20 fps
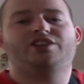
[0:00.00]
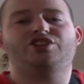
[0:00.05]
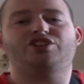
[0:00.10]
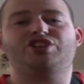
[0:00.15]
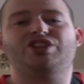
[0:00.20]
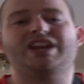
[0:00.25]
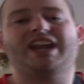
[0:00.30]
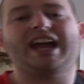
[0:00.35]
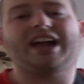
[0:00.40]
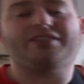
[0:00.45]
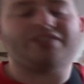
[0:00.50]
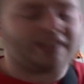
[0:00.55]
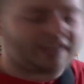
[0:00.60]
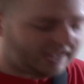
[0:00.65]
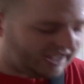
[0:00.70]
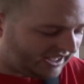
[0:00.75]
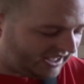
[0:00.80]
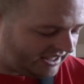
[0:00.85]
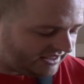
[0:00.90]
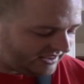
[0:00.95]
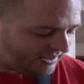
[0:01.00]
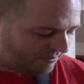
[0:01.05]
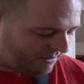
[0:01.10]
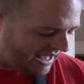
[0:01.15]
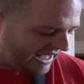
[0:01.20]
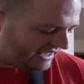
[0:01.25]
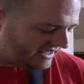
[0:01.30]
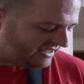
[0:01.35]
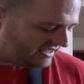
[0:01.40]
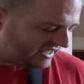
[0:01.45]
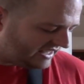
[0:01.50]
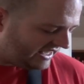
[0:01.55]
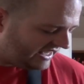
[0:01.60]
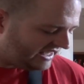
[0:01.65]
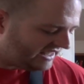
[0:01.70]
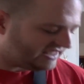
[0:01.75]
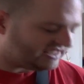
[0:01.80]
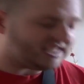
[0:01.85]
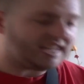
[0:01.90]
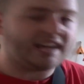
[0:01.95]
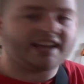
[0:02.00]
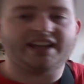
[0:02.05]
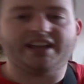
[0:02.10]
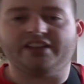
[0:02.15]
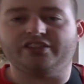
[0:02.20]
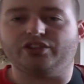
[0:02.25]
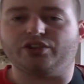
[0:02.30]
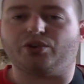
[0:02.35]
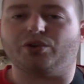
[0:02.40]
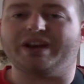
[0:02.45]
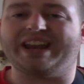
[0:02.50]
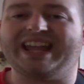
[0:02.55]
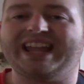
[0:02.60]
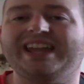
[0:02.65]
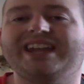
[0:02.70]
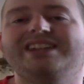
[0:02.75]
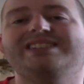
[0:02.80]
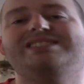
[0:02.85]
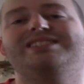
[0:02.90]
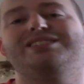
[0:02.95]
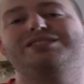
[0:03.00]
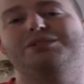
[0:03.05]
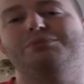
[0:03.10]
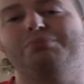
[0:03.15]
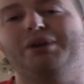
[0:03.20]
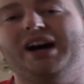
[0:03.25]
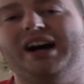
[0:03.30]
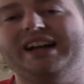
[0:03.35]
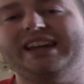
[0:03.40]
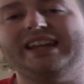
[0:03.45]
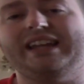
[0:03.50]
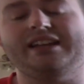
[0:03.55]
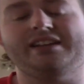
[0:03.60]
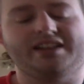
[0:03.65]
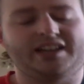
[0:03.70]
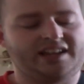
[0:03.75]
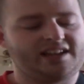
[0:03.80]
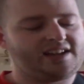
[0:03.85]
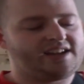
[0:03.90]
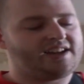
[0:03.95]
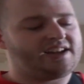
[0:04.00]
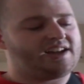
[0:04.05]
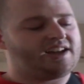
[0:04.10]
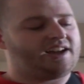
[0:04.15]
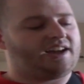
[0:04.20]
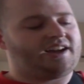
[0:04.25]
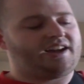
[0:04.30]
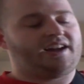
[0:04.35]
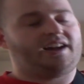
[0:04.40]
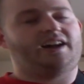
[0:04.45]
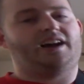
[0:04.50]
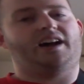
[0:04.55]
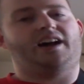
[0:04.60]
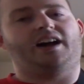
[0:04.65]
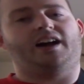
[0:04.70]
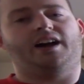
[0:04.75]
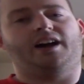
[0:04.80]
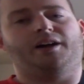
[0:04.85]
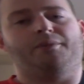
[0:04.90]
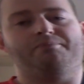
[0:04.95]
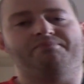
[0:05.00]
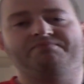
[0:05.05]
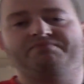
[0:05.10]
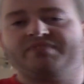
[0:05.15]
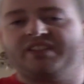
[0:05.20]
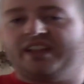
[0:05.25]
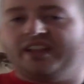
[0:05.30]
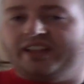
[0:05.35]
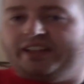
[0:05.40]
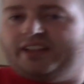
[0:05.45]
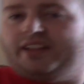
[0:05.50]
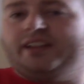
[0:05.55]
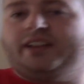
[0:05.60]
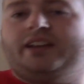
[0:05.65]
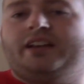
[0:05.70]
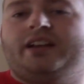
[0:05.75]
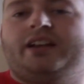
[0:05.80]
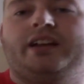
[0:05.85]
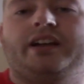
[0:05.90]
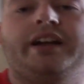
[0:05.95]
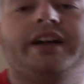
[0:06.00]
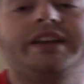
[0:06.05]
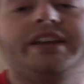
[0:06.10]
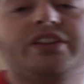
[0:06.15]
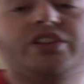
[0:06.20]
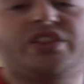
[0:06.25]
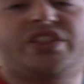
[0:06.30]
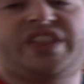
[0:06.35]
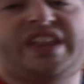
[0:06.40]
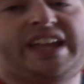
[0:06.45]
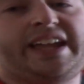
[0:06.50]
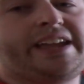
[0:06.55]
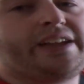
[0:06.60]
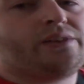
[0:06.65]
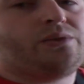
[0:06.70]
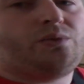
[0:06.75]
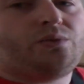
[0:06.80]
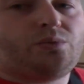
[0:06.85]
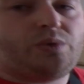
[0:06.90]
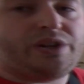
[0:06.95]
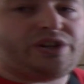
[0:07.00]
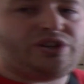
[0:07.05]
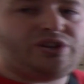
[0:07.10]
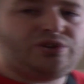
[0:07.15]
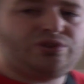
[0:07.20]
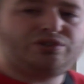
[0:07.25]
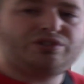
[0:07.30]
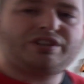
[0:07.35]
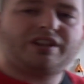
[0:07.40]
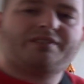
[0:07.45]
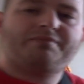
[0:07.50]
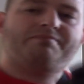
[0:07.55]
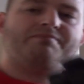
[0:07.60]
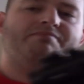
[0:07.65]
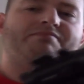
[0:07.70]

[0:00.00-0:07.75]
you should have the gun, the magazines, the grenades on your body. Another thing, when you use